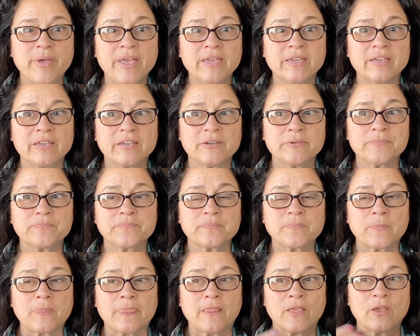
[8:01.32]
bank?
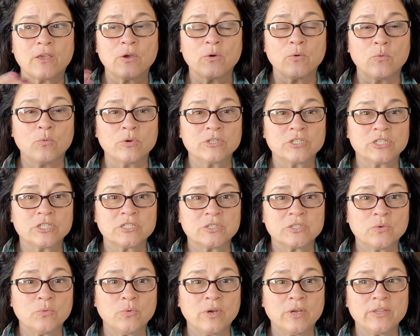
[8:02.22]
Which is
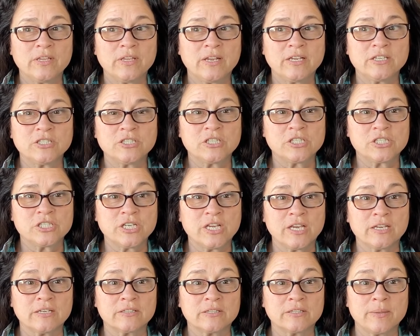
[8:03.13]
the one that I should
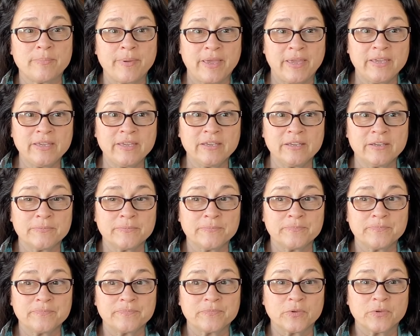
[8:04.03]
check? The bank?
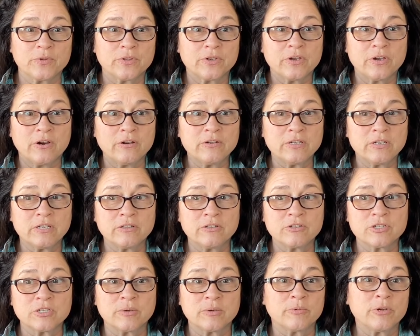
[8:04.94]
Or the car
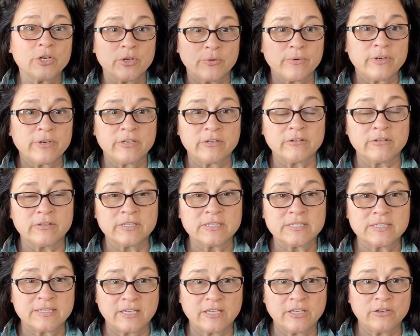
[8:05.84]
dealership? You know, when you go to the
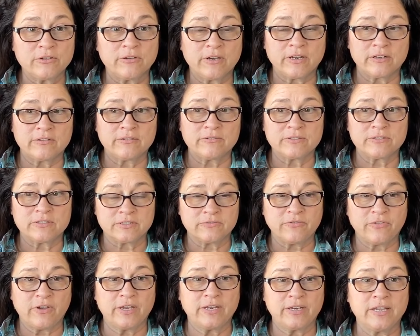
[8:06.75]
S E C, you got to
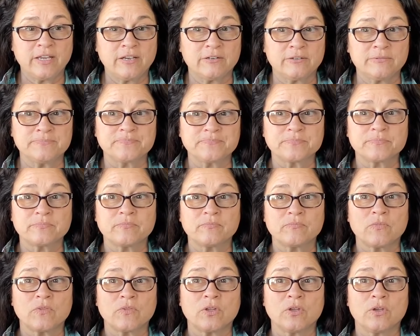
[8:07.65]
find out
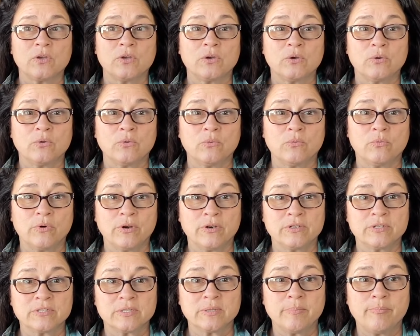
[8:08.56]

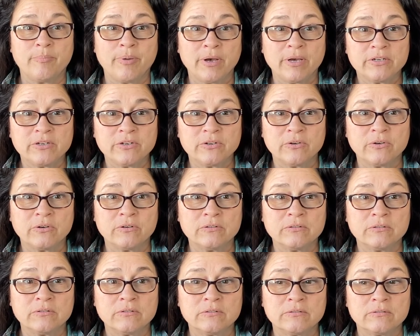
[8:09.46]
where's the
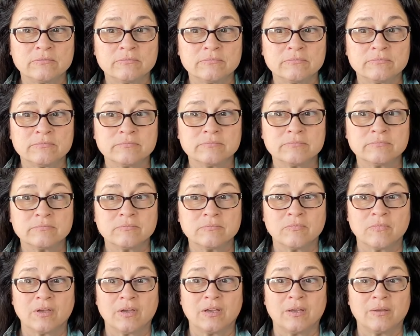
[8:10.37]
bundle.
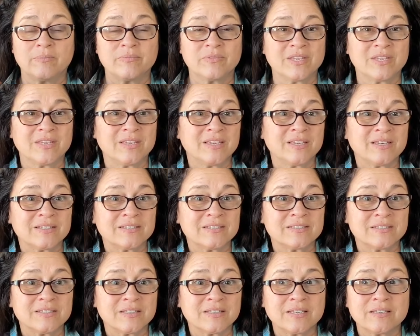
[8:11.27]
I'm thinking
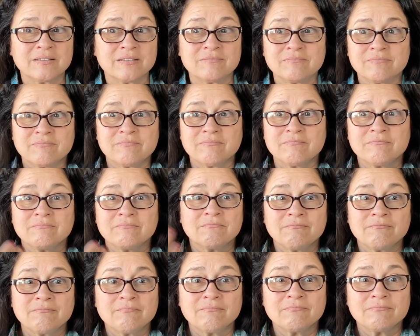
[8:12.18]
it's the
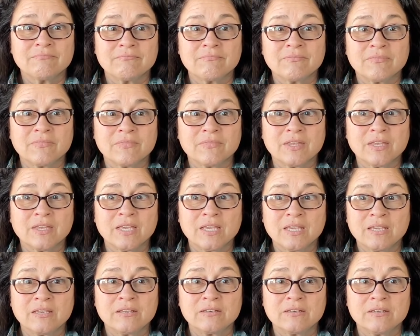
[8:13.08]

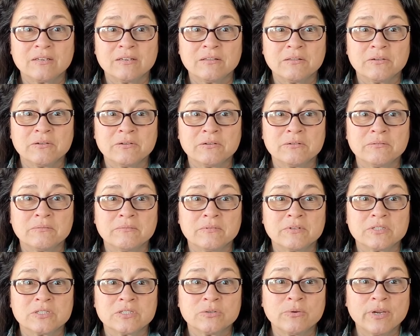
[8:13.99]
Kia dealer.
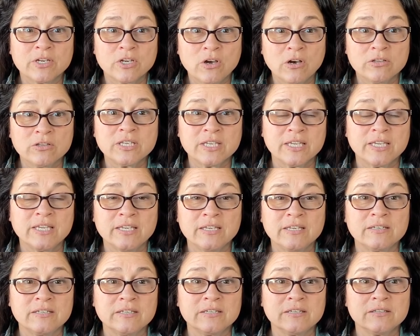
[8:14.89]
So I called the
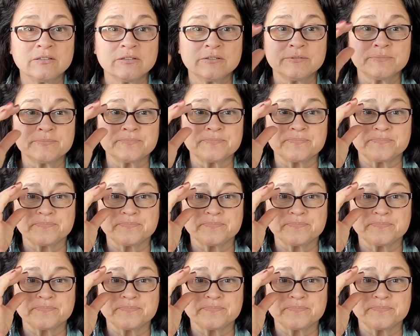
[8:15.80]
Kia dealer.